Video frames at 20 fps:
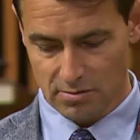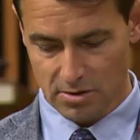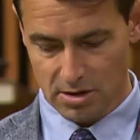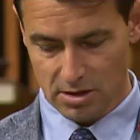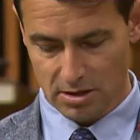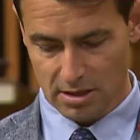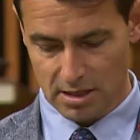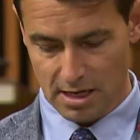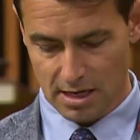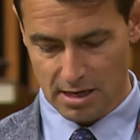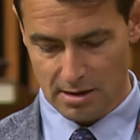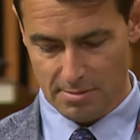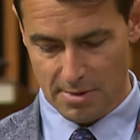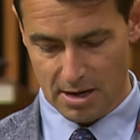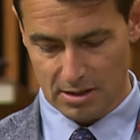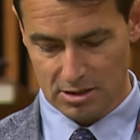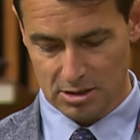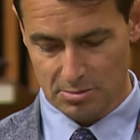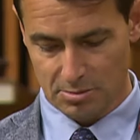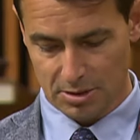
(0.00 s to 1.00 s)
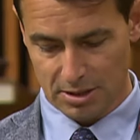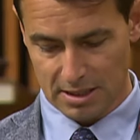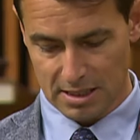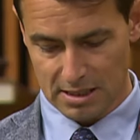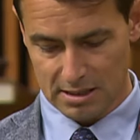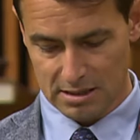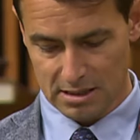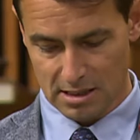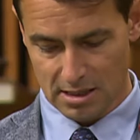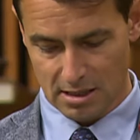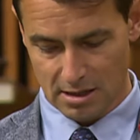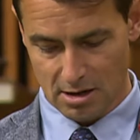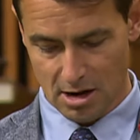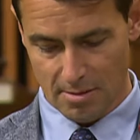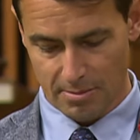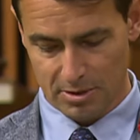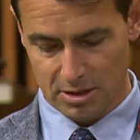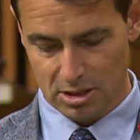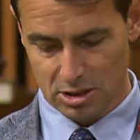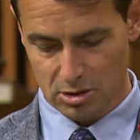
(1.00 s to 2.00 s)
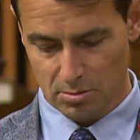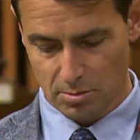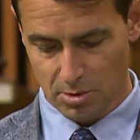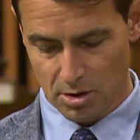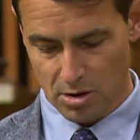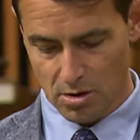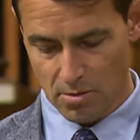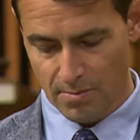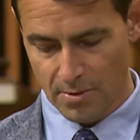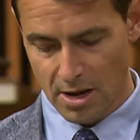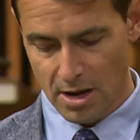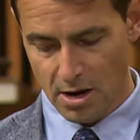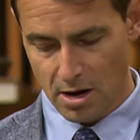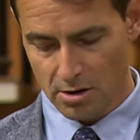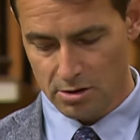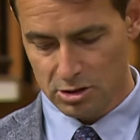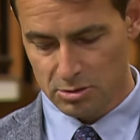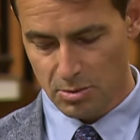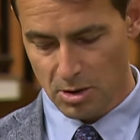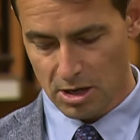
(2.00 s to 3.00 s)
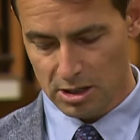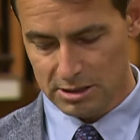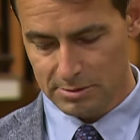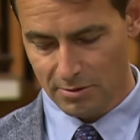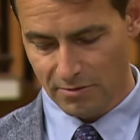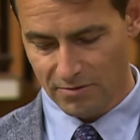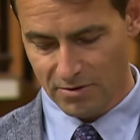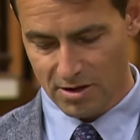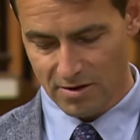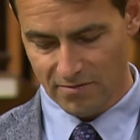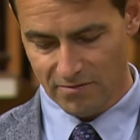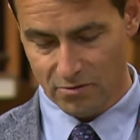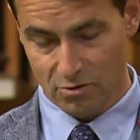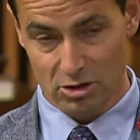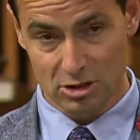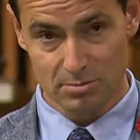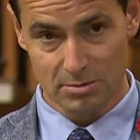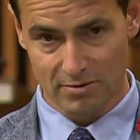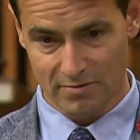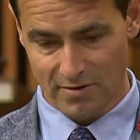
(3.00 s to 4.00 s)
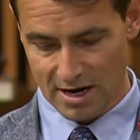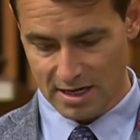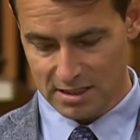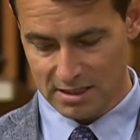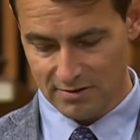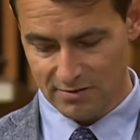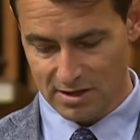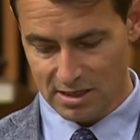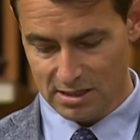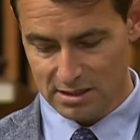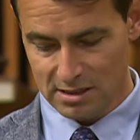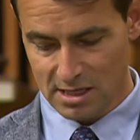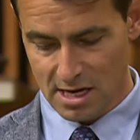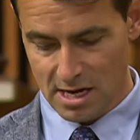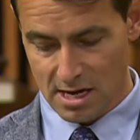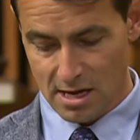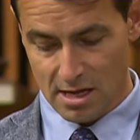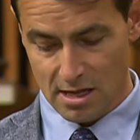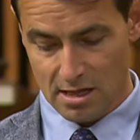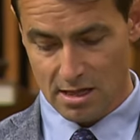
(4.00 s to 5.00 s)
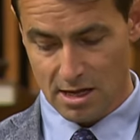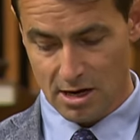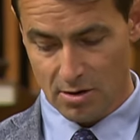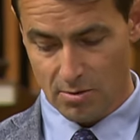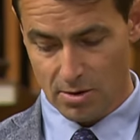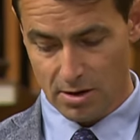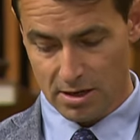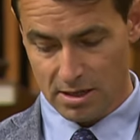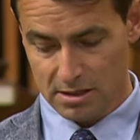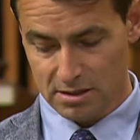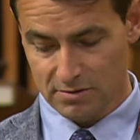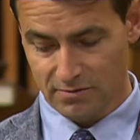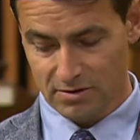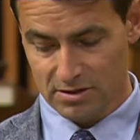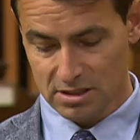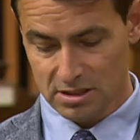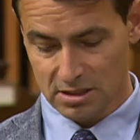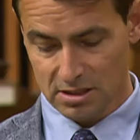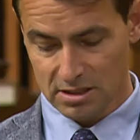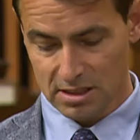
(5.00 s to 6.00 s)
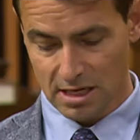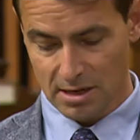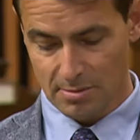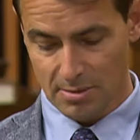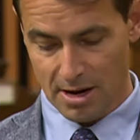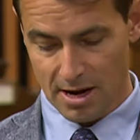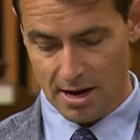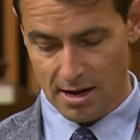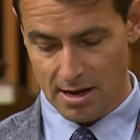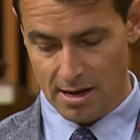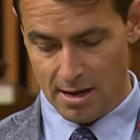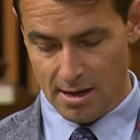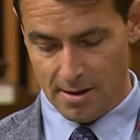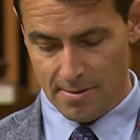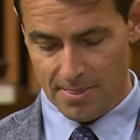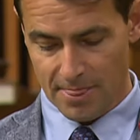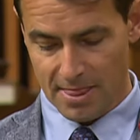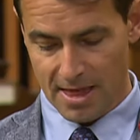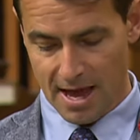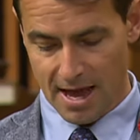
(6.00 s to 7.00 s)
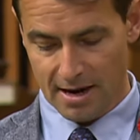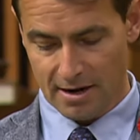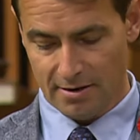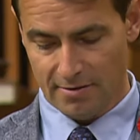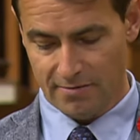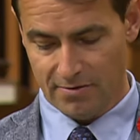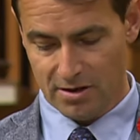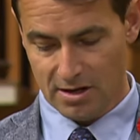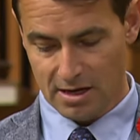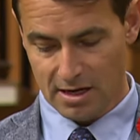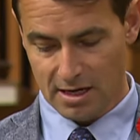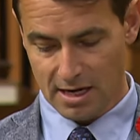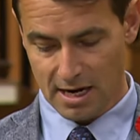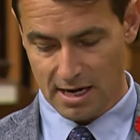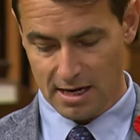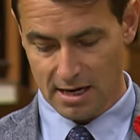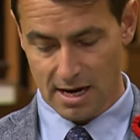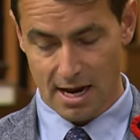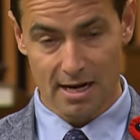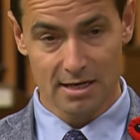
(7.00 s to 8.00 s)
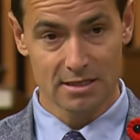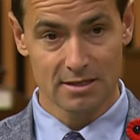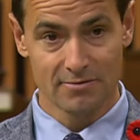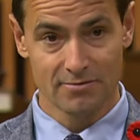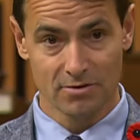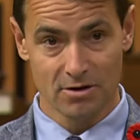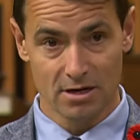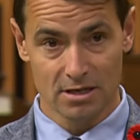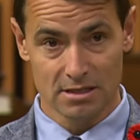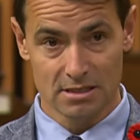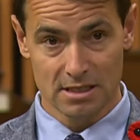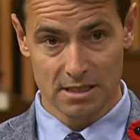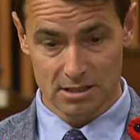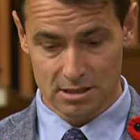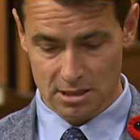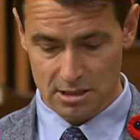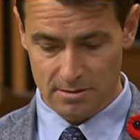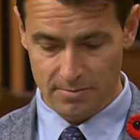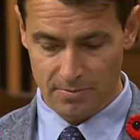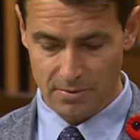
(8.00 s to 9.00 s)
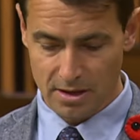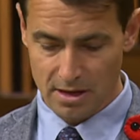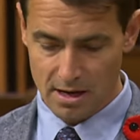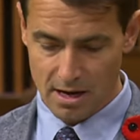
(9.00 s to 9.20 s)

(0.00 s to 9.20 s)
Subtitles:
the Royal Canadian Mounted Police and the Competition Bureau are responsible for the enforcement of activities. Their work is facilitated by that of the Canadian Anti-Fraud Centre,